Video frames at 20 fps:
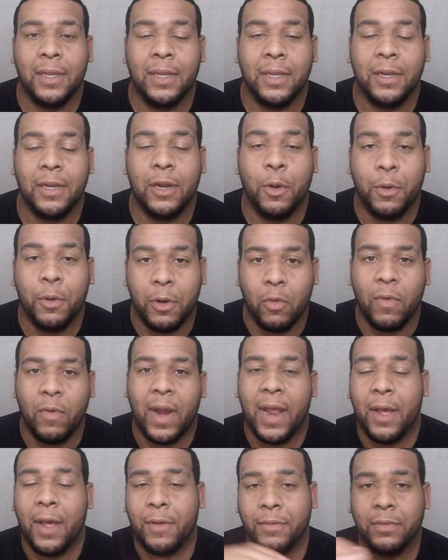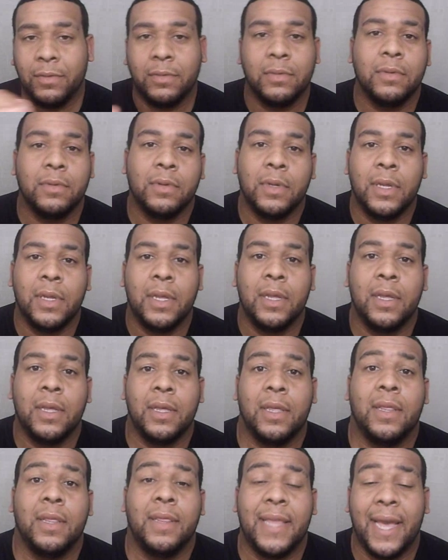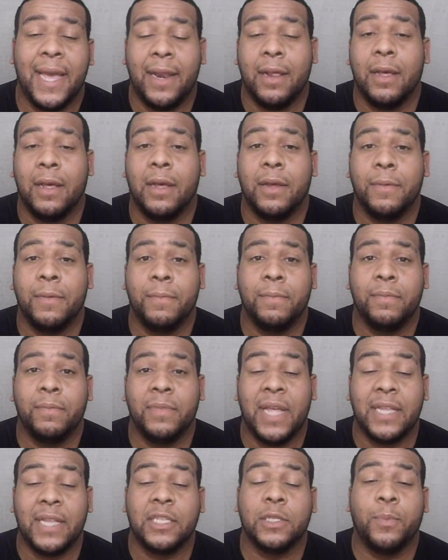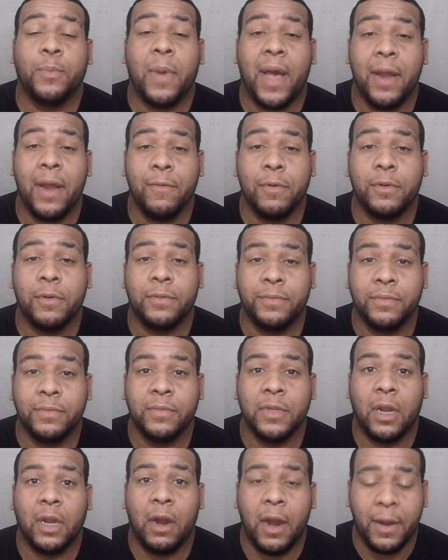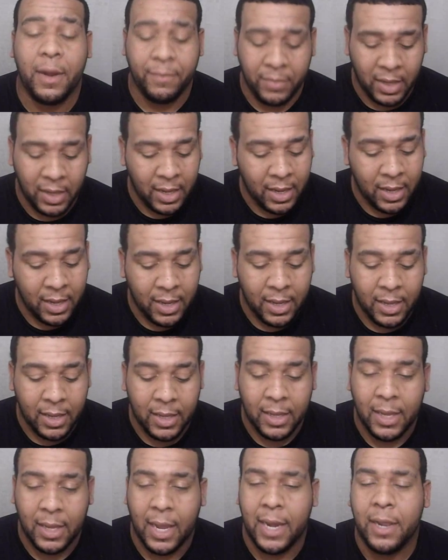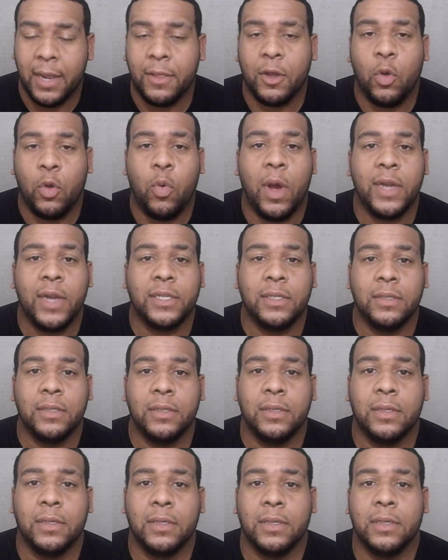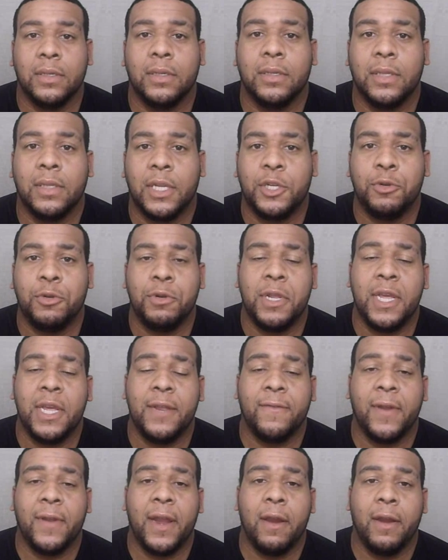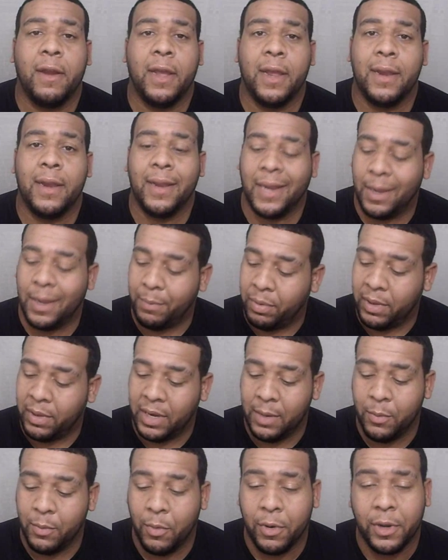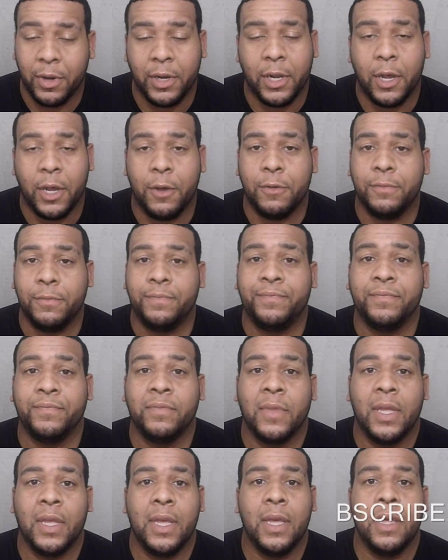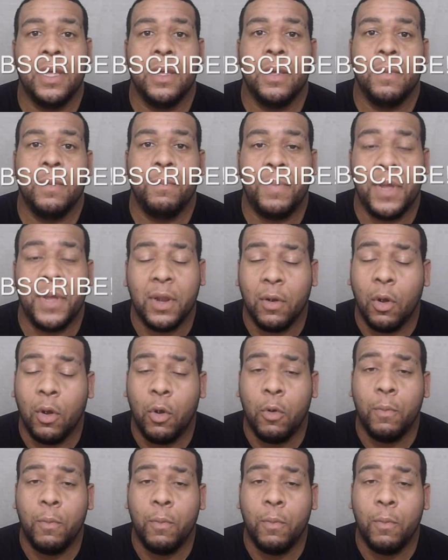going around that spiral. Alright? Any other questions that you need for haircutting? I got plenty more to go. Be your own